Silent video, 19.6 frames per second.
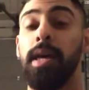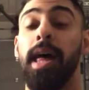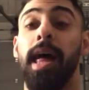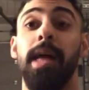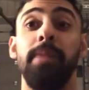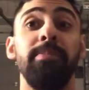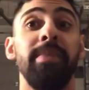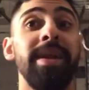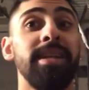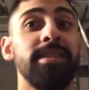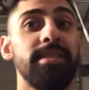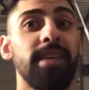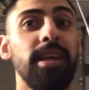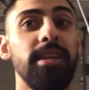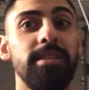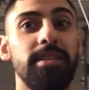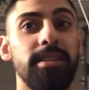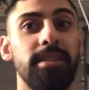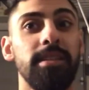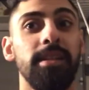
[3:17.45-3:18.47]
And
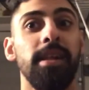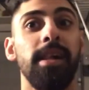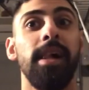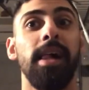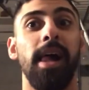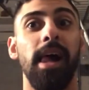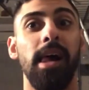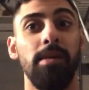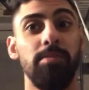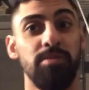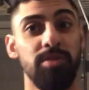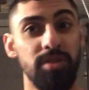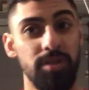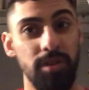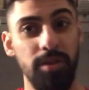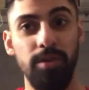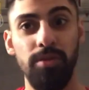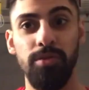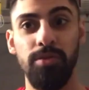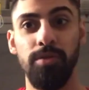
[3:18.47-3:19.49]
meditation helps
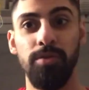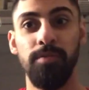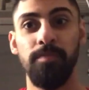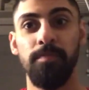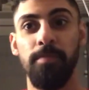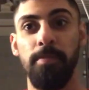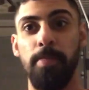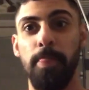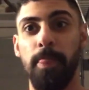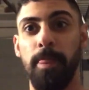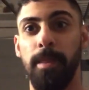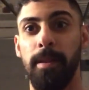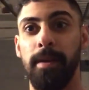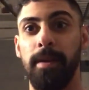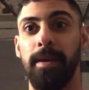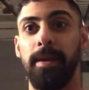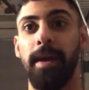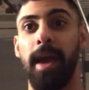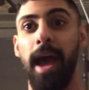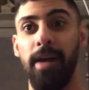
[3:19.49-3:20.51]
you
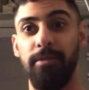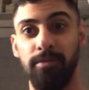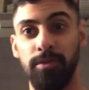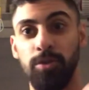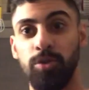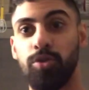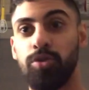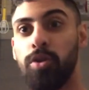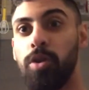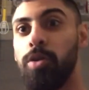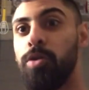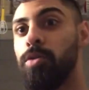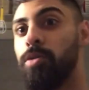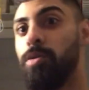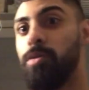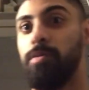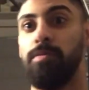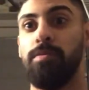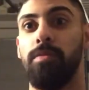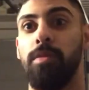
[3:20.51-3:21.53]
have control
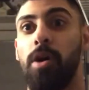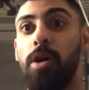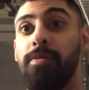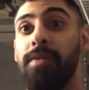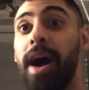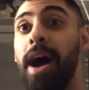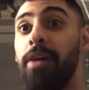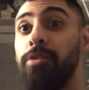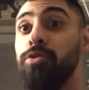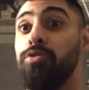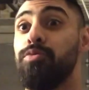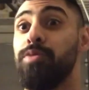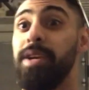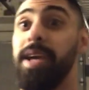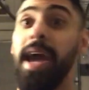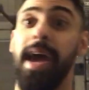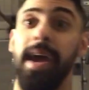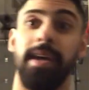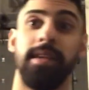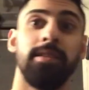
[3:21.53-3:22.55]
of how you
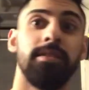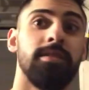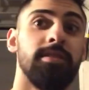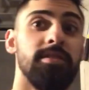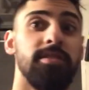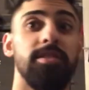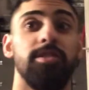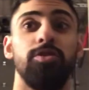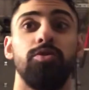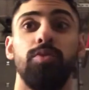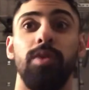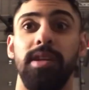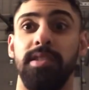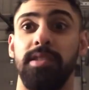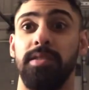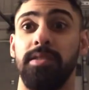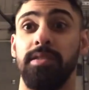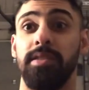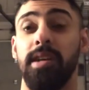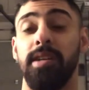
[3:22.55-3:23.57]
react to situations.